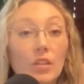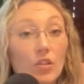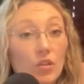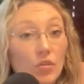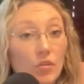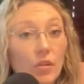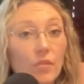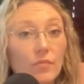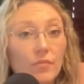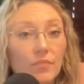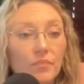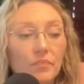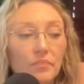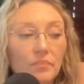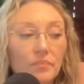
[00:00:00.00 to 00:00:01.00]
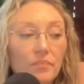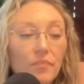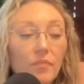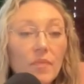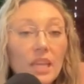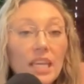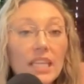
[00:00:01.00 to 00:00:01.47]
It's true.
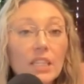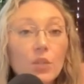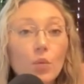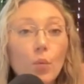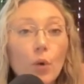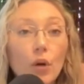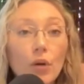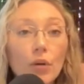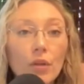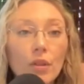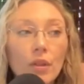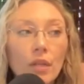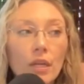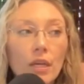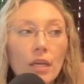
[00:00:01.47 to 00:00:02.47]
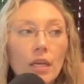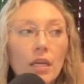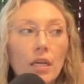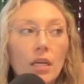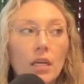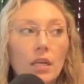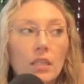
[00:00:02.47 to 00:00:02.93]
It's worth
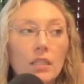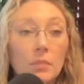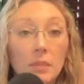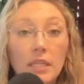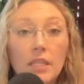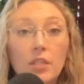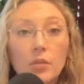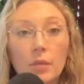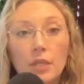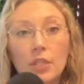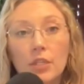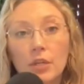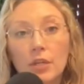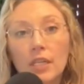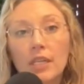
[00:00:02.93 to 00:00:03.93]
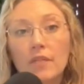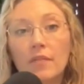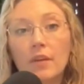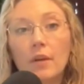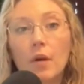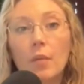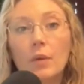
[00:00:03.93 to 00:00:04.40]
speaking to an attorney to
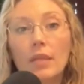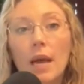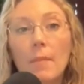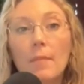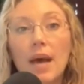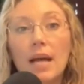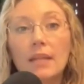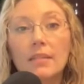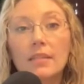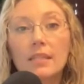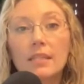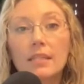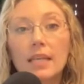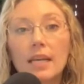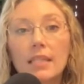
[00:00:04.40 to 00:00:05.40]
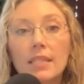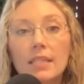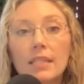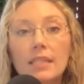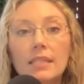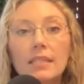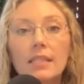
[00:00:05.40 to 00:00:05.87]
figure out what that balancing test
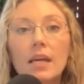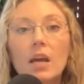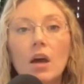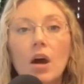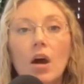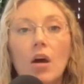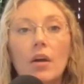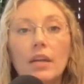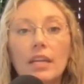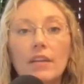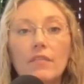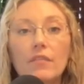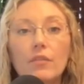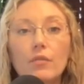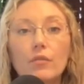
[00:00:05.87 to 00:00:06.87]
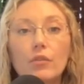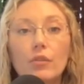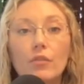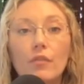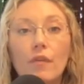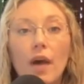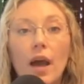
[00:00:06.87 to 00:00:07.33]
is on if you
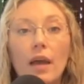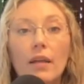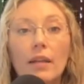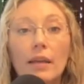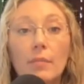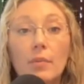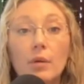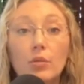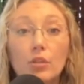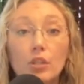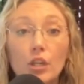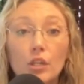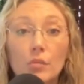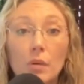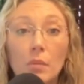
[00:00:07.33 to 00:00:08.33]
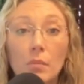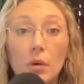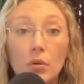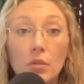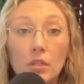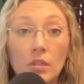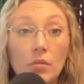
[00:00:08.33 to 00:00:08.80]
should file a post-judgment
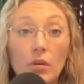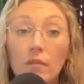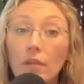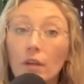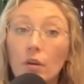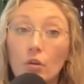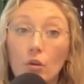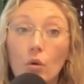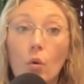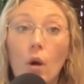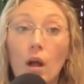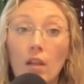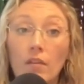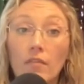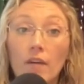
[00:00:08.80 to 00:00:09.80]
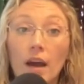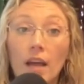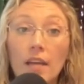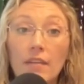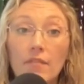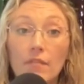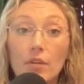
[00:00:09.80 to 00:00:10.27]
motion, or if it could qualify,
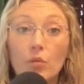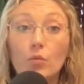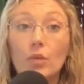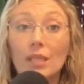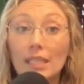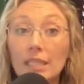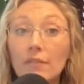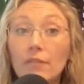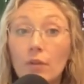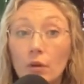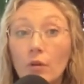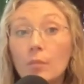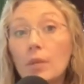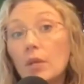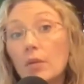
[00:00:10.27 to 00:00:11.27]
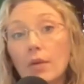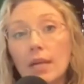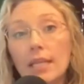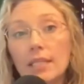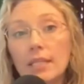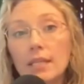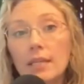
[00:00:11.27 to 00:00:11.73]
if the relief could be
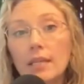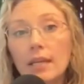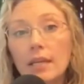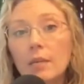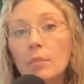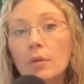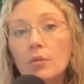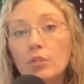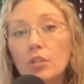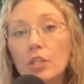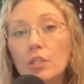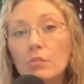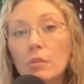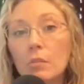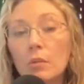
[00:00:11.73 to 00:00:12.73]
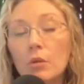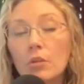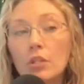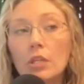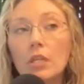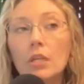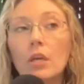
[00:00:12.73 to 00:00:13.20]
granted in a post-judgment
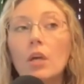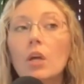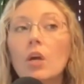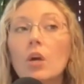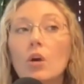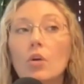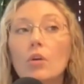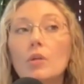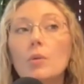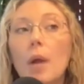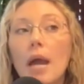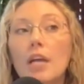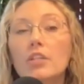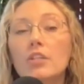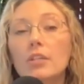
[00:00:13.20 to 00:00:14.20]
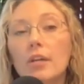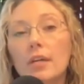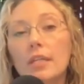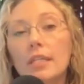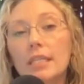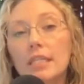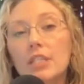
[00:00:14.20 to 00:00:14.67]
motion, or you actually are going
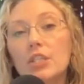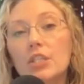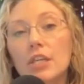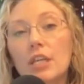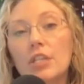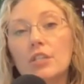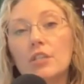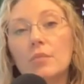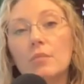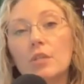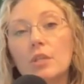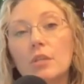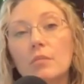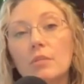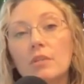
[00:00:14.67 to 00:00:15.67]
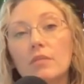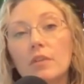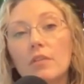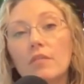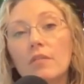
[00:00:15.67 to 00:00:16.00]
to need to change some terms of your